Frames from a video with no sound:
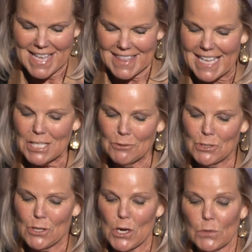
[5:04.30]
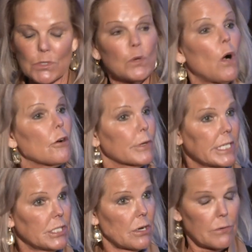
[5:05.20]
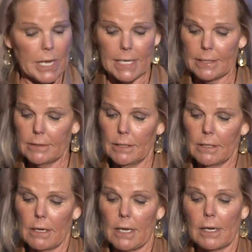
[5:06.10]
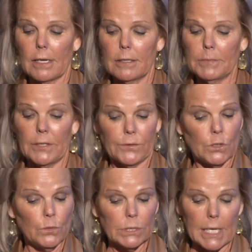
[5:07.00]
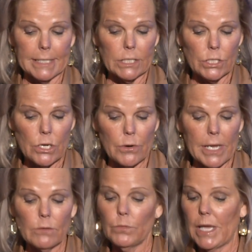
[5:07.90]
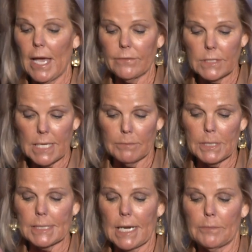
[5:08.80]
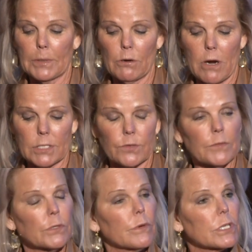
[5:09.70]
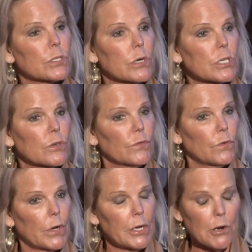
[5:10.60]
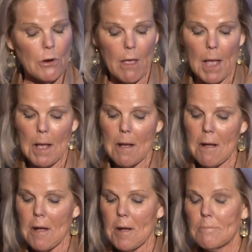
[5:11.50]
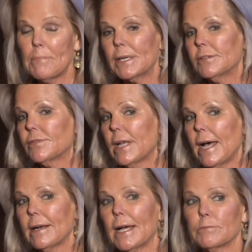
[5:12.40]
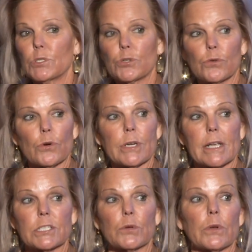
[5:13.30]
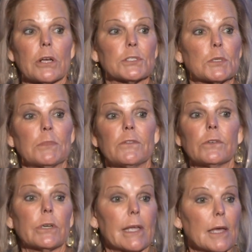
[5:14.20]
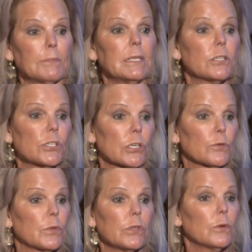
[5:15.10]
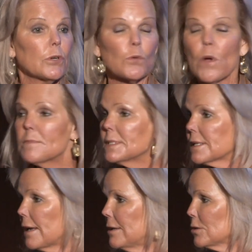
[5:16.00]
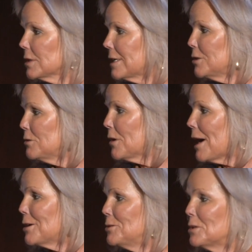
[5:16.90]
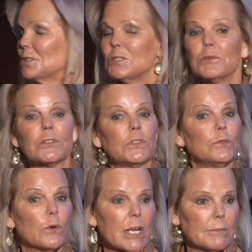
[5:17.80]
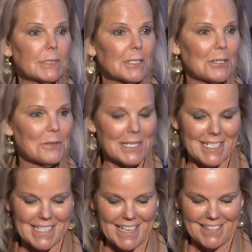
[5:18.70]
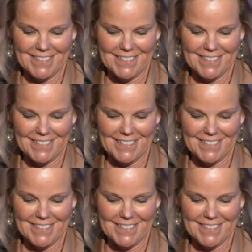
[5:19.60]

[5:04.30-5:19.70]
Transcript: Thank you to those who already donated. If you would like to donate, we have a table set up across from the registration foyer. But if not, I'm sure Naja would also be very happy to share with you her website or let you know how you can do it if you weren't able to do it today.